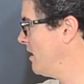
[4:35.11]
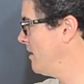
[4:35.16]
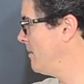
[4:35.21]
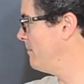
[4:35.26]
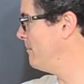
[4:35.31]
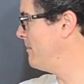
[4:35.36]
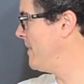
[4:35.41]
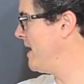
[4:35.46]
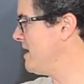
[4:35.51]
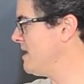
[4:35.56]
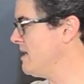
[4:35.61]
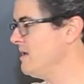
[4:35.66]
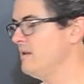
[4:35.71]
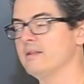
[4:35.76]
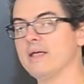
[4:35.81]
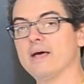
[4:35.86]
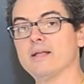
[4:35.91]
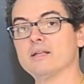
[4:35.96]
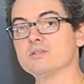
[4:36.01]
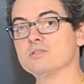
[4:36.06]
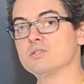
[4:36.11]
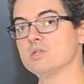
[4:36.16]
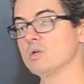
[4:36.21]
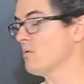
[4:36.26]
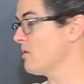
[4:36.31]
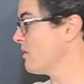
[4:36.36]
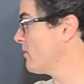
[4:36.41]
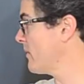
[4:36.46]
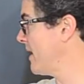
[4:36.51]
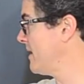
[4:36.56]
making that a
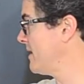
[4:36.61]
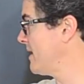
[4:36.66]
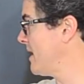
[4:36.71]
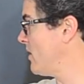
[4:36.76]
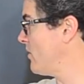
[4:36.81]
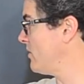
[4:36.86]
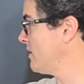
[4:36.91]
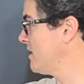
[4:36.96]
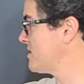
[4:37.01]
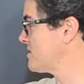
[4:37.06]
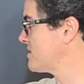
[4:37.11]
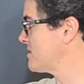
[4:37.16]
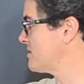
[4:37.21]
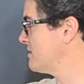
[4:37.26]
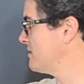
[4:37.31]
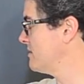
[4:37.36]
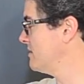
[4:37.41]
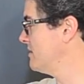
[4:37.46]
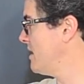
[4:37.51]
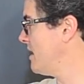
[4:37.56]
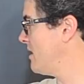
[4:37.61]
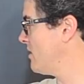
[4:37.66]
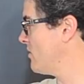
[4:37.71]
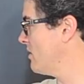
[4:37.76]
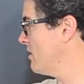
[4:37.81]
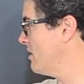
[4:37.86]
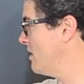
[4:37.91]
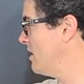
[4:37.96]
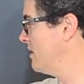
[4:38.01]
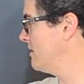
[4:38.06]
0 right now, at least not,
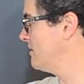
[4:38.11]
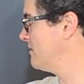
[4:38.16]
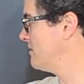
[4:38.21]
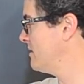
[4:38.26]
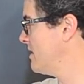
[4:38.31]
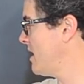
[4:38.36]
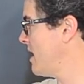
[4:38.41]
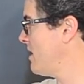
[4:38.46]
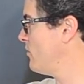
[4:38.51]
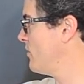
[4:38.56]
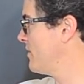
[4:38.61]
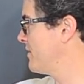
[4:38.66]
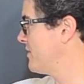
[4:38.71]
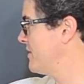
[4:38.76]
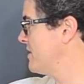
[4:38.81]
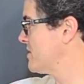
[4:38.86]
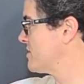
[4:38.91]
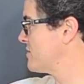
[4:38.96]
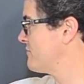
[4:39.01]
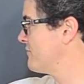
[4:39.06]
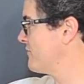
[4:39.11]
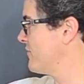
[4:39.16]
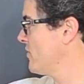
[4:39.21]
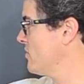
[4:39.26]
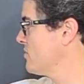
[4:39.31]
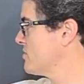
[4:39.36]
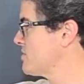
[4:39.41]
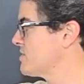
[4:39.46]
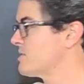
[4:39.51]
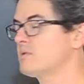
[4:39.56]
or, not with this
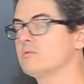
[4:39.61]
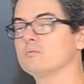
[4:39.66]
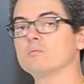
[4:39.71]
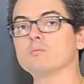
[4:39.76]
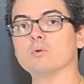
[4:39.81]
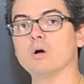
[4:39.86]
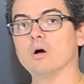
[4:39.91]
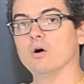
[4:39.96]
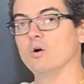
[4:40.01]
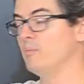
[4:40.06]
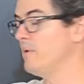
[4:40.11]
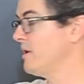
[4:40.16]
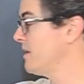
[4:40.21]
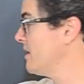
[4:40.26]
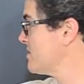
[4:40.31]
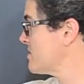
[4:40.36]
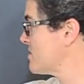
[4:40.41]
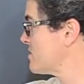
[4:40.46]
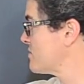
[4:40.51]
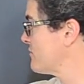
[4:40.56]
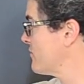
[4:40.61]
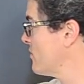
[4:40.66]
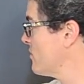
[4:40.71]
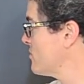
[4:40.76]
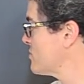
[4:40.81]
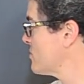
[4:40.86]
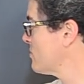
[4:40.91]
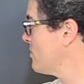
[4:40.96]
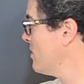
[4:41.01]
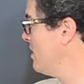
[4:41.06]
first row, because this
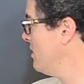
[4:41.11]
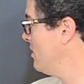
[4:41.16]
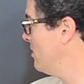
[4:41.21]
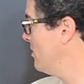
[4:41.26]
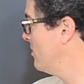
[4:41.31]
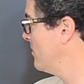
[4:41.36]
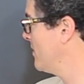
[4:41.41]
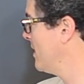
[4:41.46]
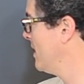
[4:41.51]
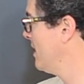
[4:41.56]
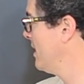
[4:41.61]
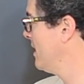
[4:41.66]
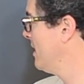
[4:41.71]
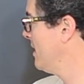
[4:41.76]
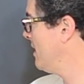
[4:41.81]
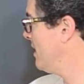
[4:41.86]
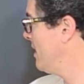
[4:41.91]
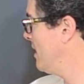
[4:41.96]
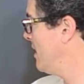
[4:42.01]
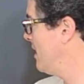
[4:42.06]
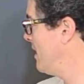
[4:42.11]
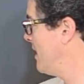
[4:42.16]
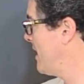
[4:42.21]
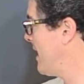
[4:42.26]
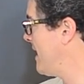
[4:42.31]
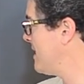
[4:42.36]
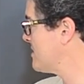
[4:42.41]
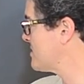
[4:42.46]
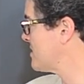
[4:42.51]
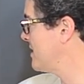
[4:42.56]
first row
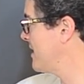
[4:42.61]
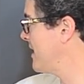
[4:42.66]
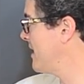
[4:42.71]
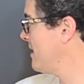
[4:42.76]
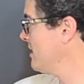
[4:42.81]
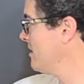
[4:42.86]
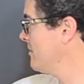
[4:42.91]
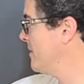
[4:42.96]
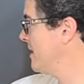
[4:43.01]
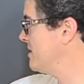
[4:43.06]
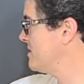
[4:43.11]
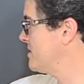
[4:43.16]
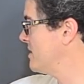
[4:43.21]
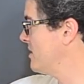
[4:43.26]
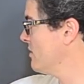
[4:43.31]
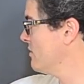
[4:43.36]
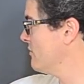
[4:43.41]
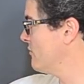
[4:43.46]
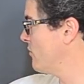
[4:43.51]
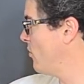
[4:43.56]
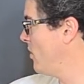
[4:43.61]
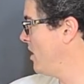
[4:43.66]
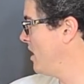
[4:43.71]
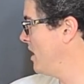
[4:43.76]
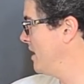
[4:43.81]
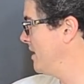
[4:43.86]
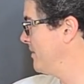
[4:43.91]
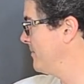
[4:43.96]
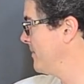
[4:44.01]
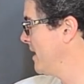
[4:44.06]
has an element here of
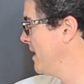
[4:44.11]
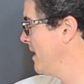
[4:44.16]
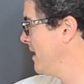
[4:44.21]
1.